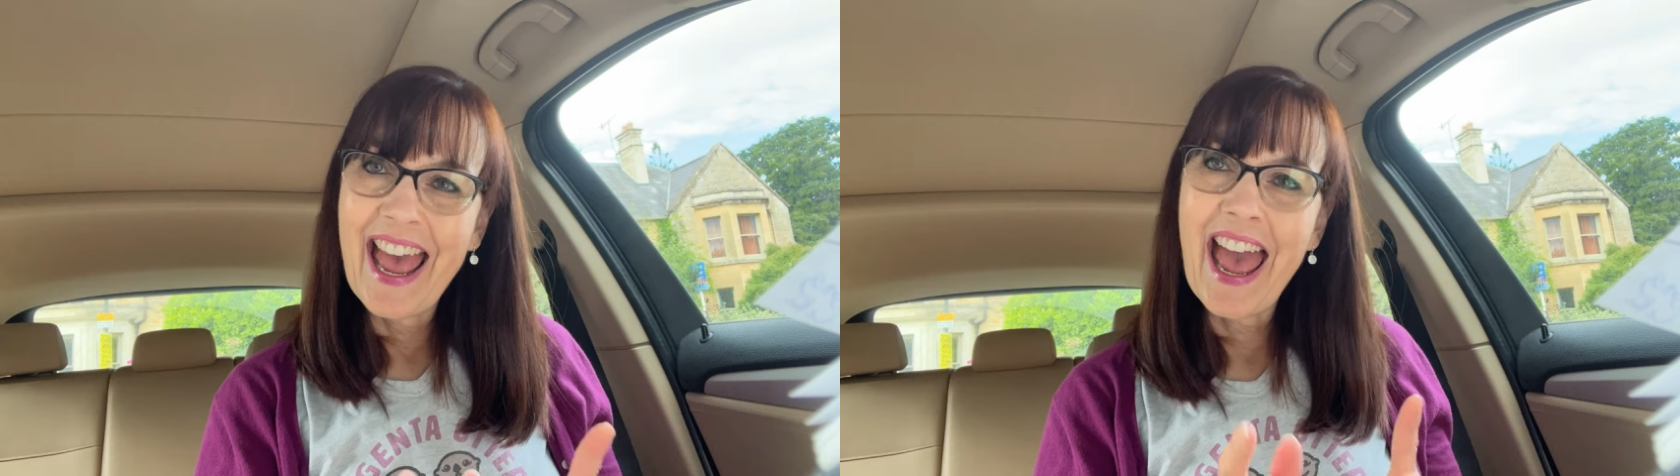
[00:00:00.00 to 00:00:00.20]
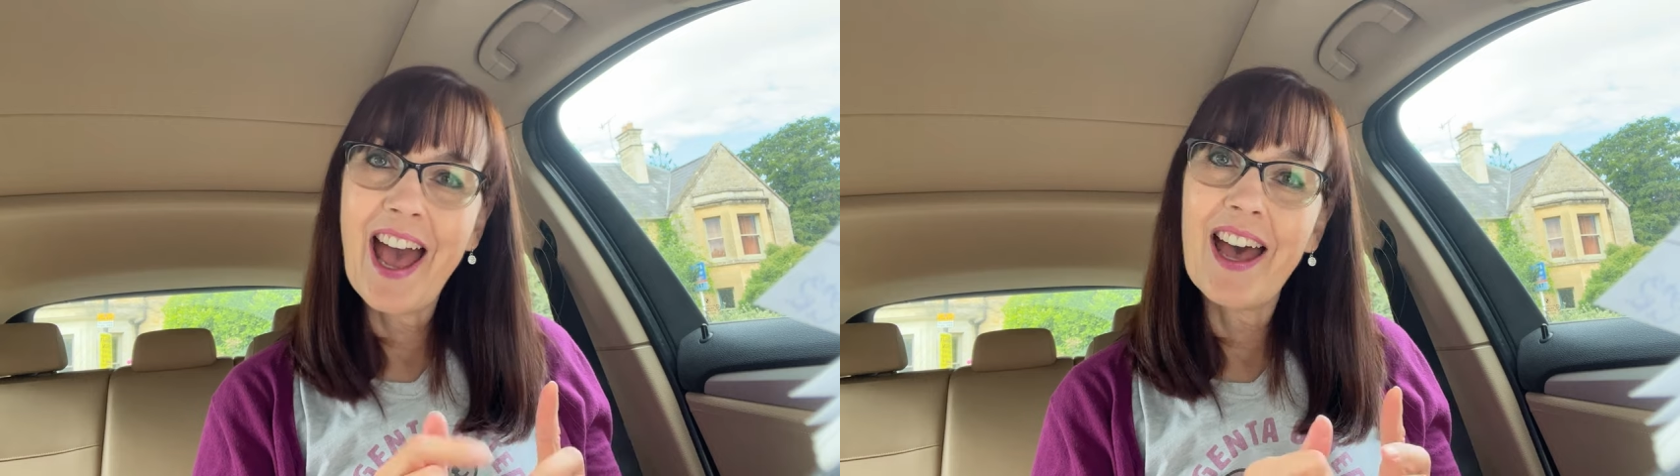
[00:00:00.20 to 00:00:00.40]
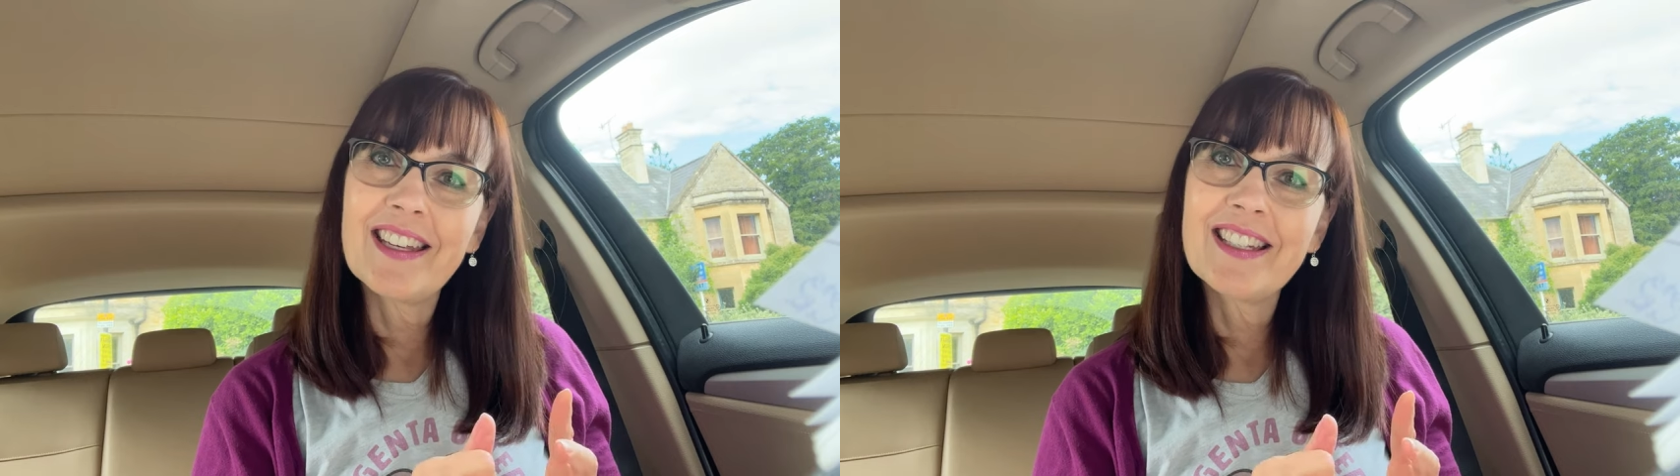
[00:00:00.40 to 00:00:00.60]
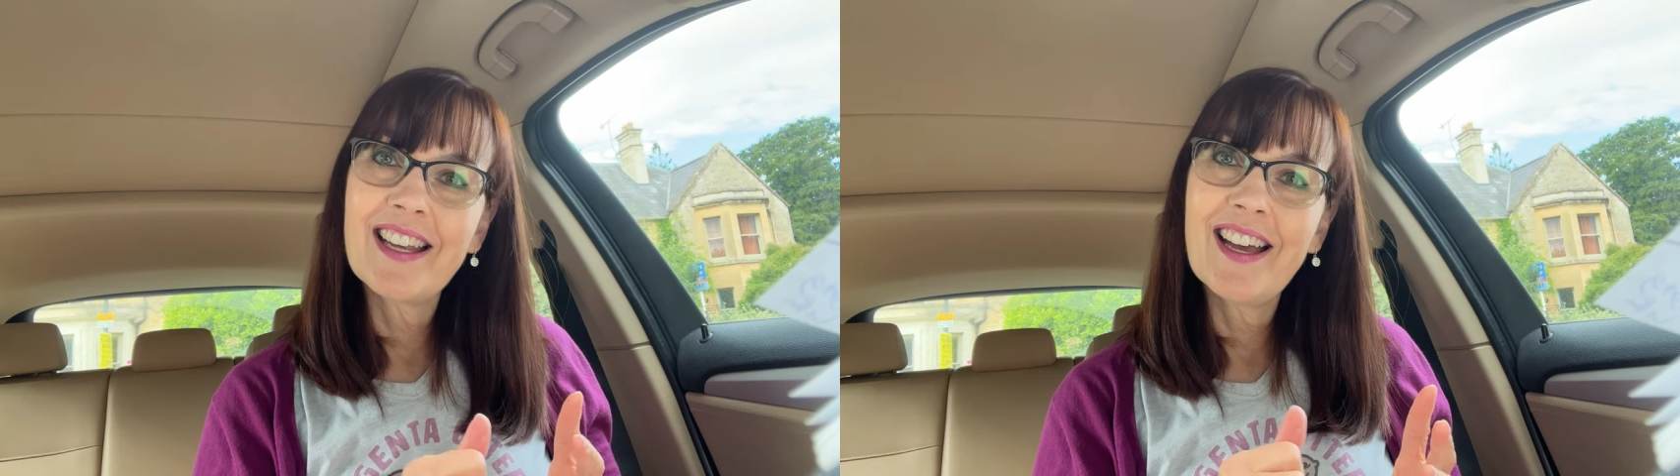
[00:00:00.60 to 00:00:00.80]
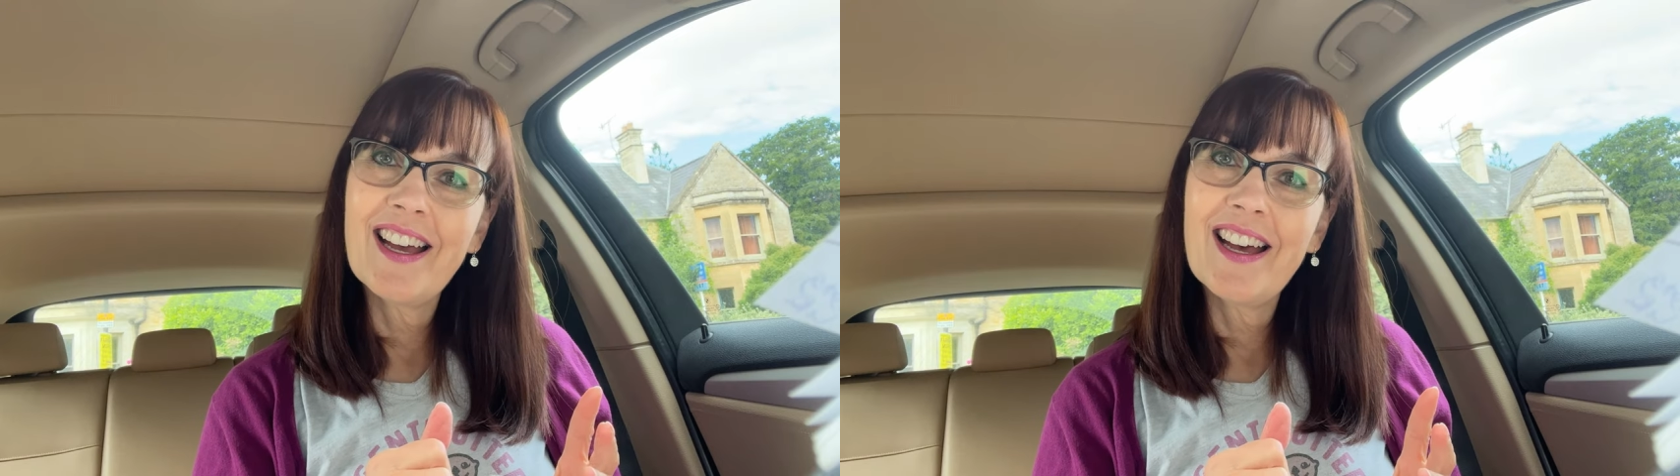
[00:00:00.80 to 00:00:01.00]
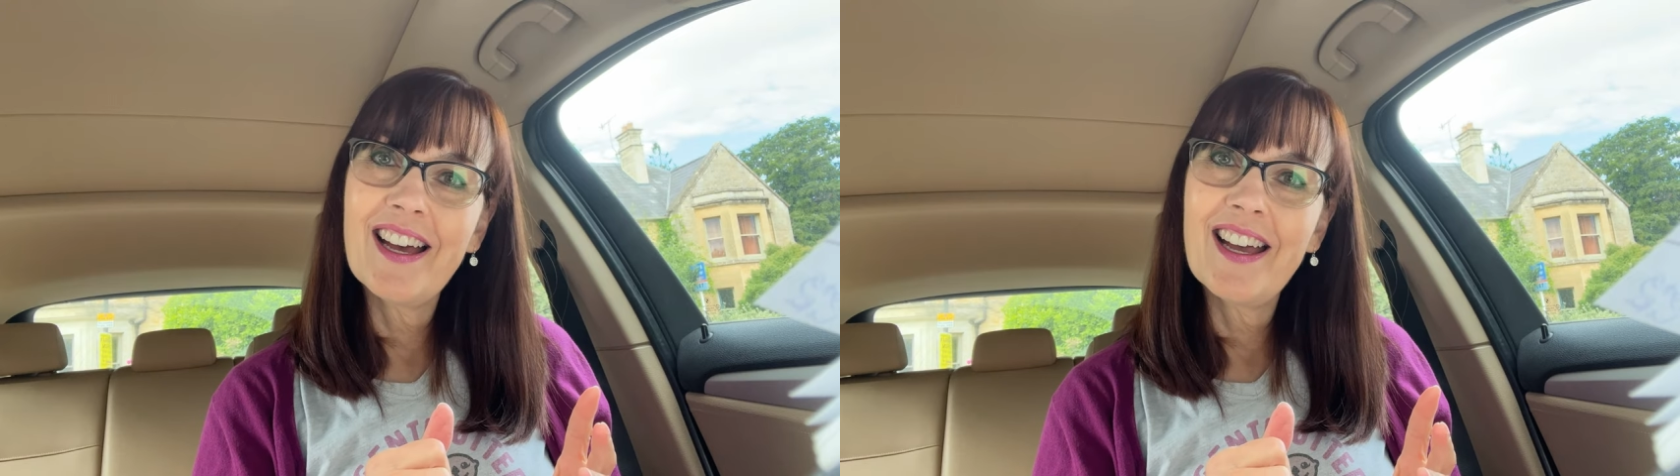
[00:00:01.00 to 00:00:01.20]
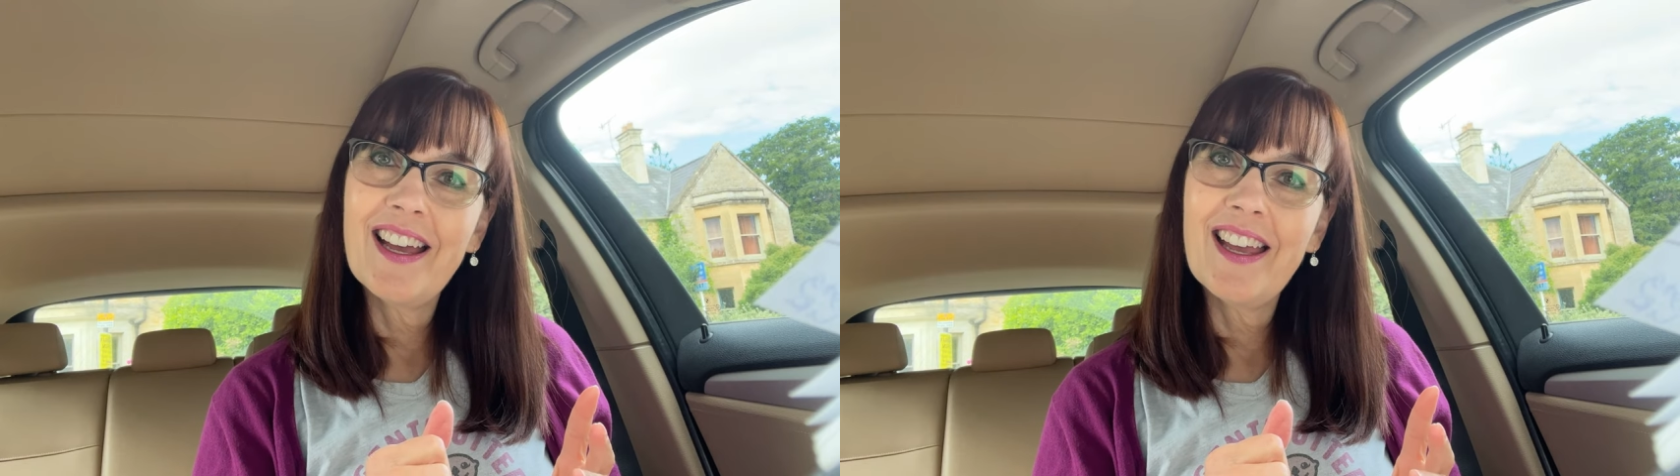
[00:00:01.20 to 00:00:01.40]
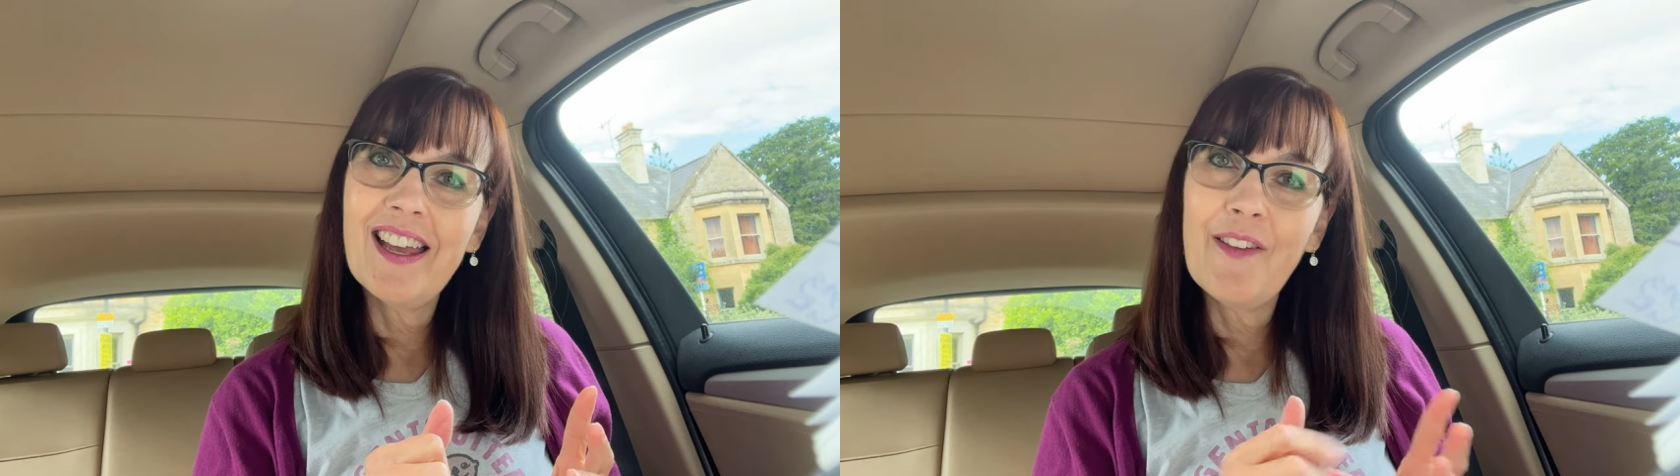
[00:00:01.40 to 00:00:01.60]
And
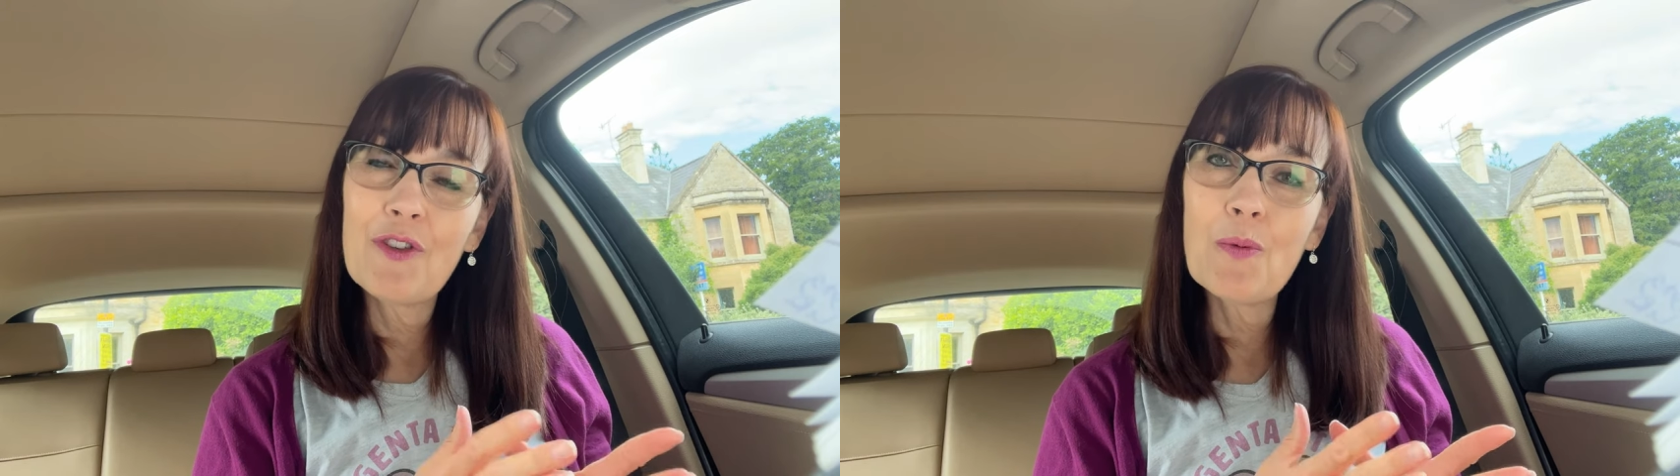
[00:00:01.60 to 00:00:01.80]
if